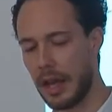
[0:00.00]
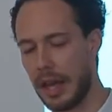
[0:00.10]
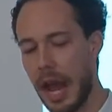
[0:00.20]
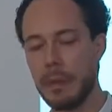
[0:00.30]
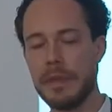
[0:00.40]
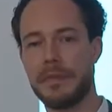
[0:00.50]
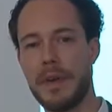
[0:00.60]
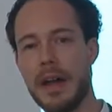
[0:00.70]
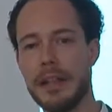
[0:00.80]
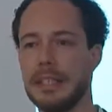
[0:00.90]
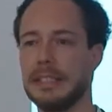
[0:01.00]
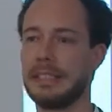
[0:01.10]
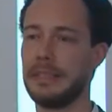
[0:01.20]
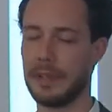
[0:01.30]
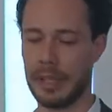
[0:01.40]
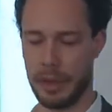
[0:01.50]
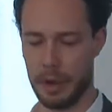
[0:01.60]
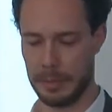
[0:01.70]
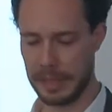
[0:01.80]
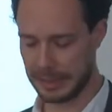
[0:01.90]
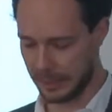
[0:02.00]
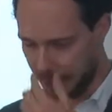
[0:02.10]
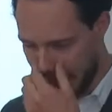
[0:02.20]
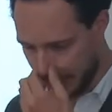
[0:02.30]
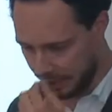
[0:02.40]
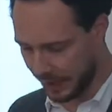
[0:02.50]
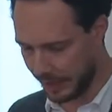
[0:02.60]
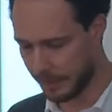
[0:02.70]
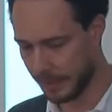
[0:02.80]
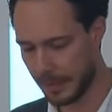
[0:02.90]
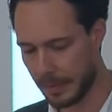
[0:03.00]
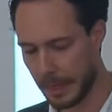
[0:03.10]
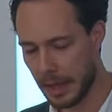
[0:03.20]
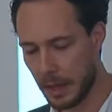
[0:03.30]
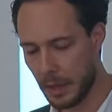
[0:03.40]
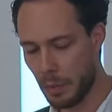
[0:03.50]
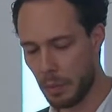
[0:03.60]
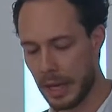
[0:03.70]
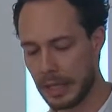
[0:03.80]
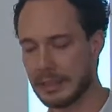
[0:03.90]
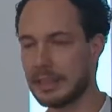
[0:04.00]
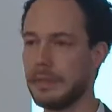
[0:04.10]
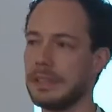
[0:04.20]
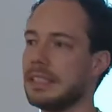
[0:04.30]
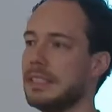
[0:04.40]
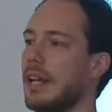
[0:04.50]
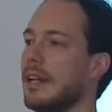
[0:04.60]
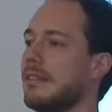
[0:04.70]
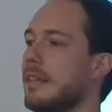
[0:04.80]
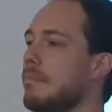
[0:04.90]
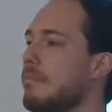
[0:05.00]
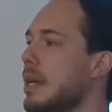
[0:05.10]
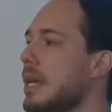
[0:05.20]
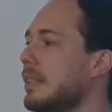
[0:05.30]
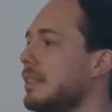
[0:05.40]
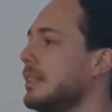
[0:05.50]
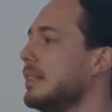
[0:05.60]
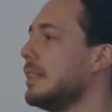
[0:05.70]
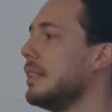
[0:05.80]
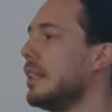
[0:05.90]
And how we define this civic economy? It's effectively where civil society meets